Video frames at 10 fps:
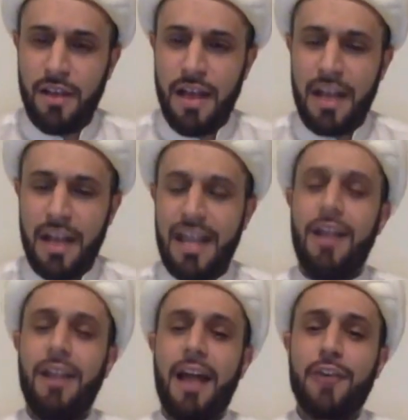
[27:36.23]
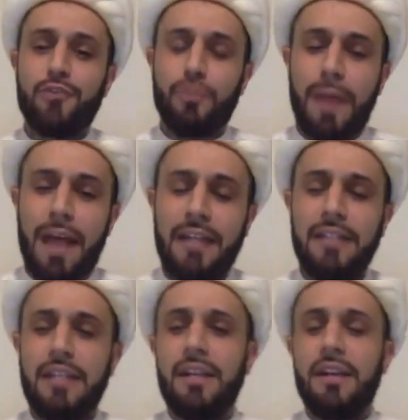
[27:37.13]
Again, Allah is
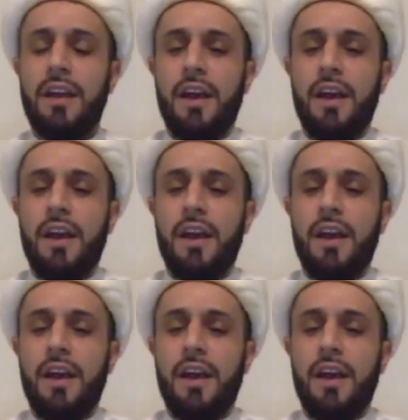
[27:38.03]
reminding